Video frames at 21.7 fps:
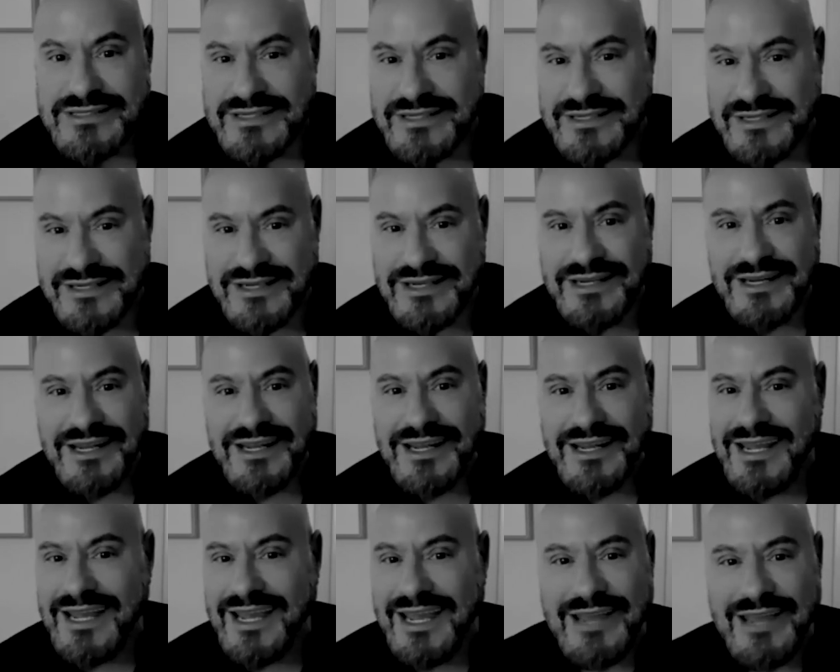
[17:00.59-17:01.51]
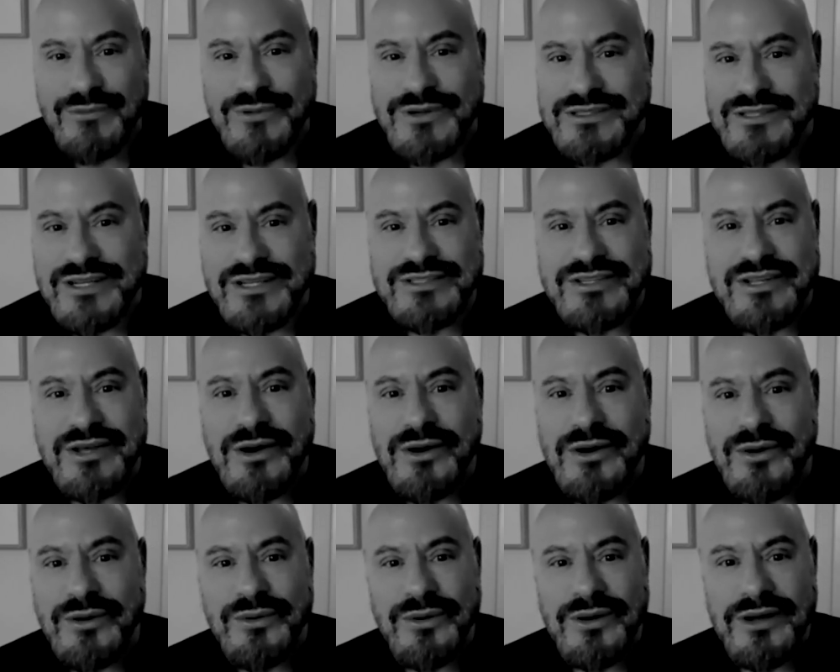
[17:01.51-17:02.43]
And it was as
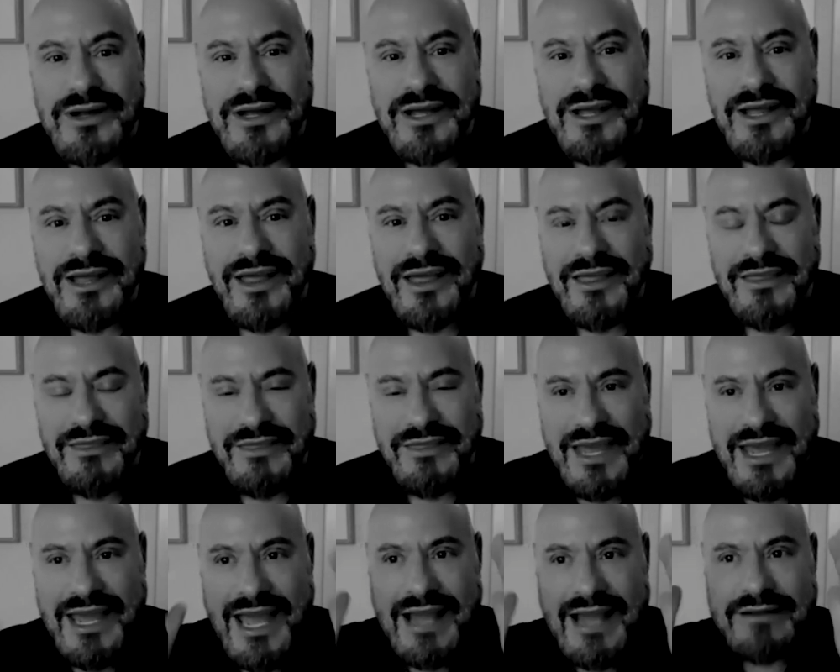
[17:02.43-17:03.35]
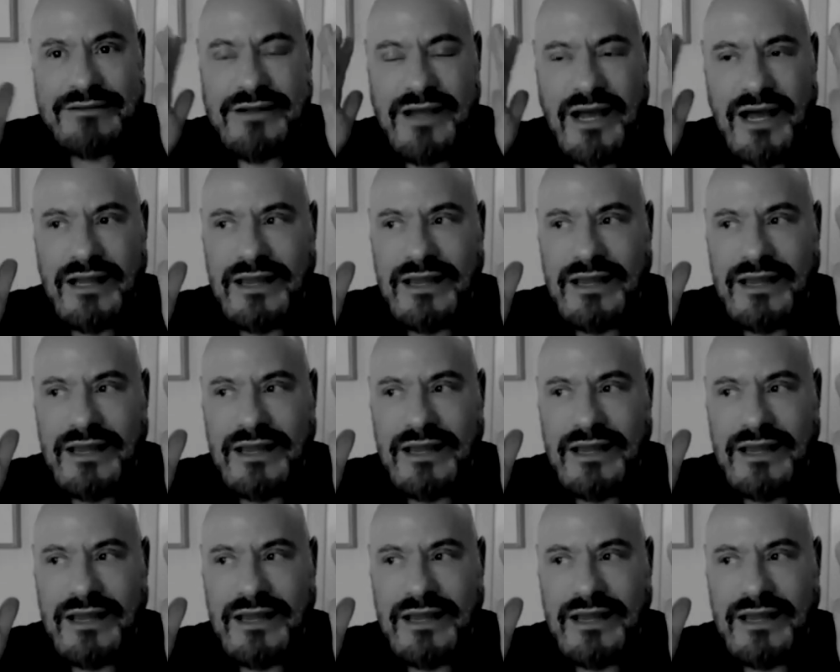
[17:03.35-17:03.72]
though they had